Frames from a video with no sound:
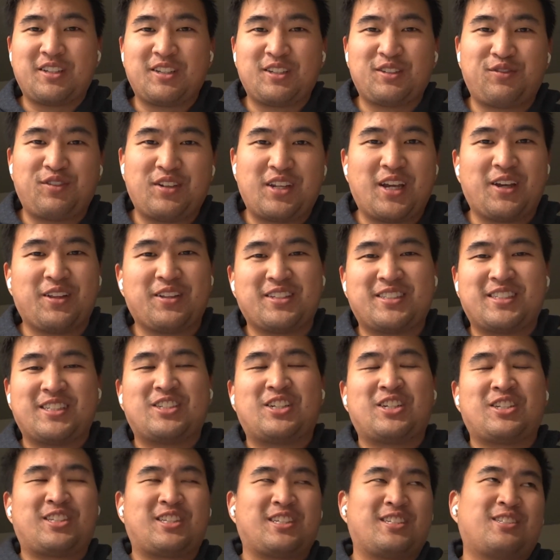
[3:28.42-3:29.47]
this video, this is
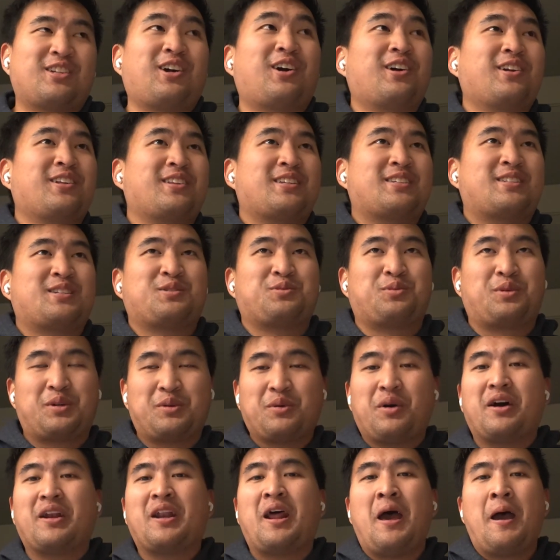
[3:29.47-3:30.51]
just the start, this is week
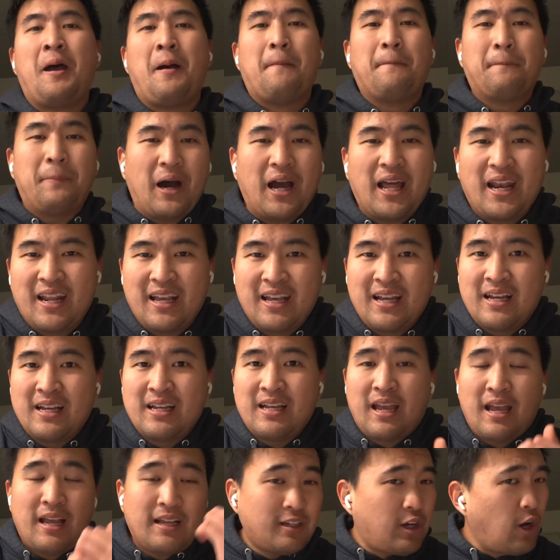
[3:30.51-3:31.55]
1, but
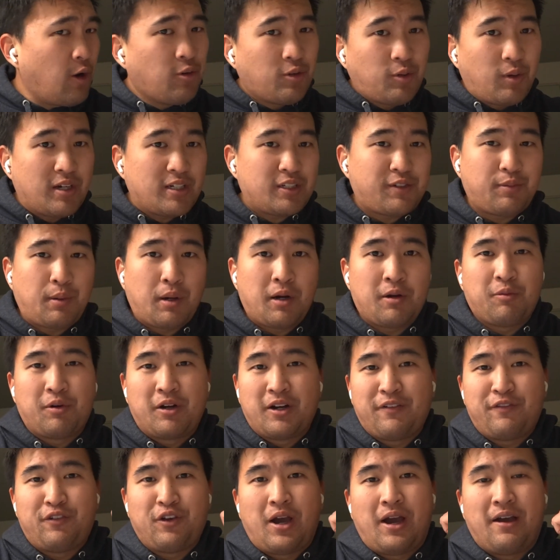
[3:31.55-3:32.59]
go and watch part 1
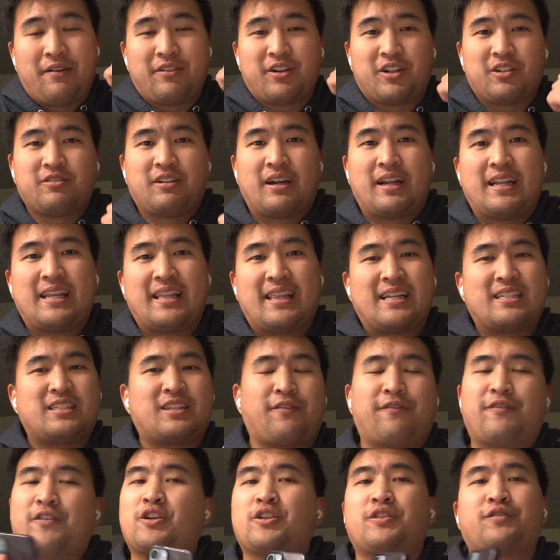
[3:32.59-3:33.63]
if you haven't already. That's the
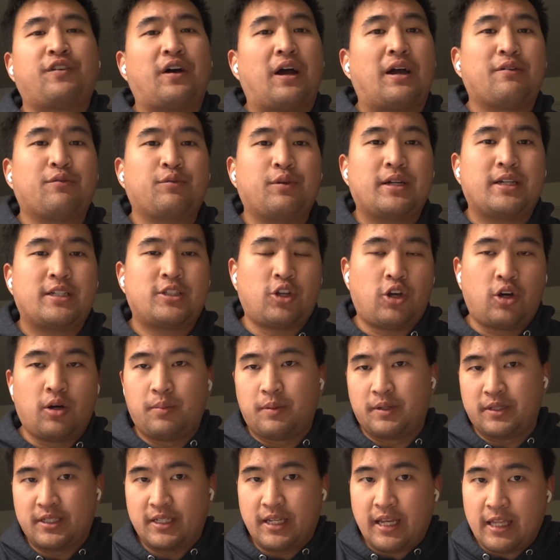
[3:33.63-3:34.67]
first 5 weeks all
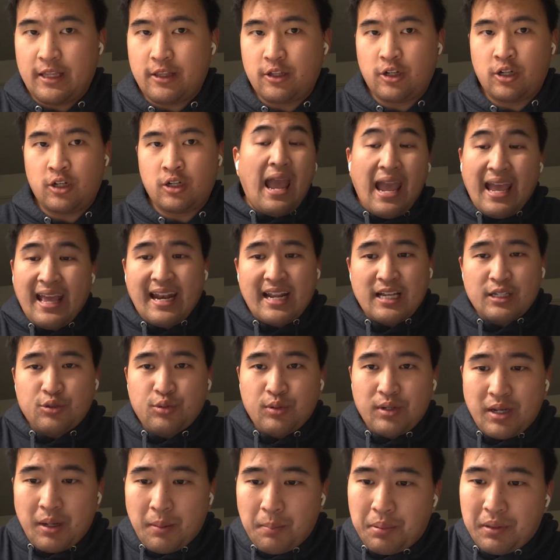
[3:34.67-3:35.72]
put together. And as we
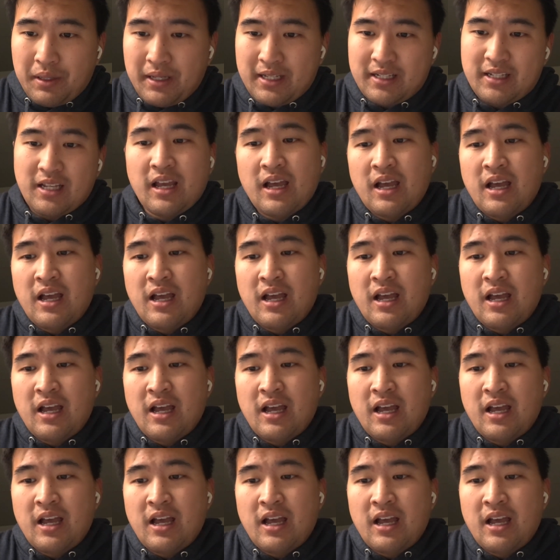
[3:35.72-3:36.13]
complete